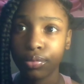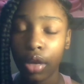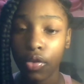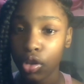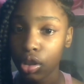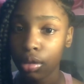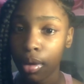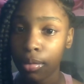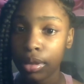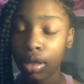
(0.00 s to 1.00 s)
Adventures in
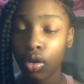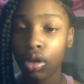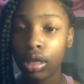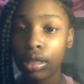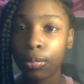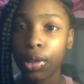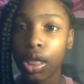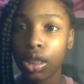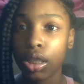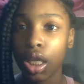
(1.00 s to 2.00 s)
Babysitting on Disney
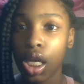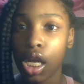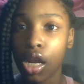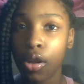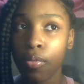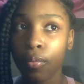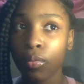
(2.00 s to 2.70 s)
Plus, then